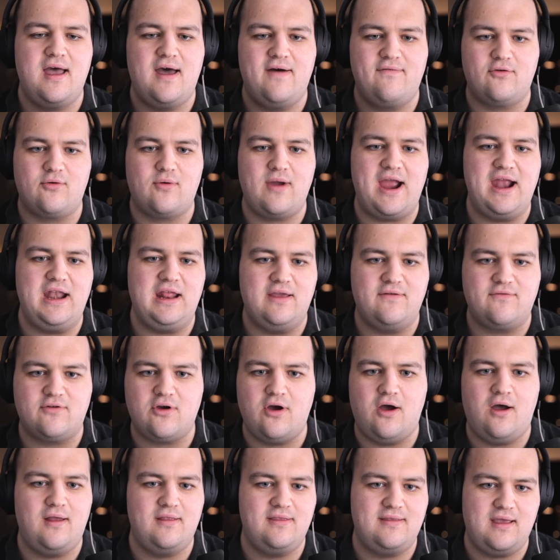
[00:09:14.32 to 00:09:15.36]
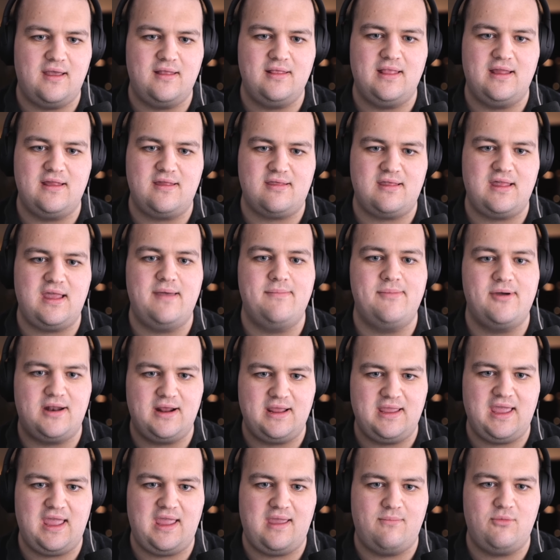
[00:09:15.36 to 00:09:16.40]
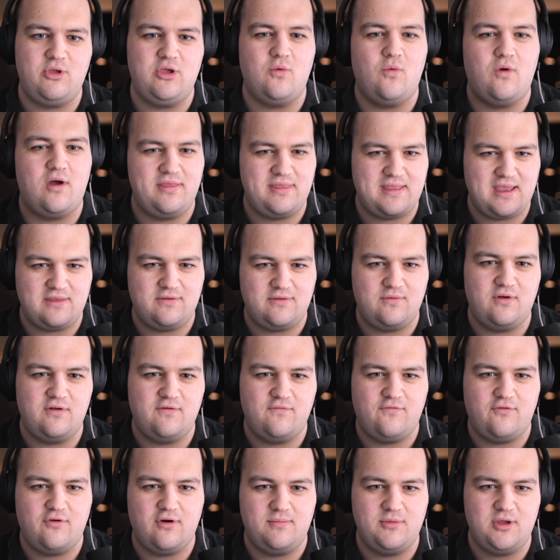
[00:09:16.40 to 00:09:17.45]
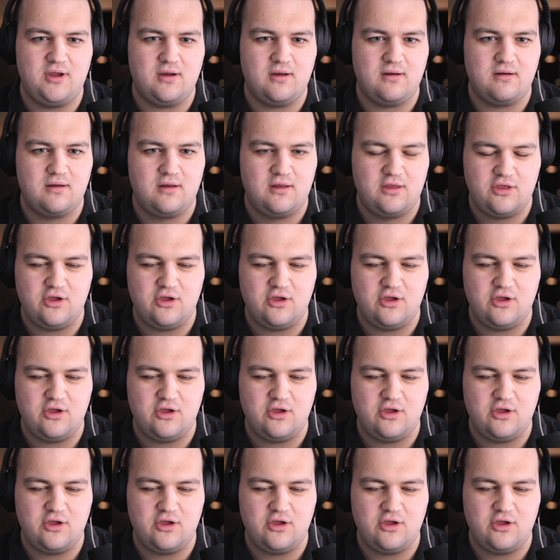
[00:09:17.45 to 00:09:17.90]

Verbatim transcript: a variety of content let's say about a game you want that to inform your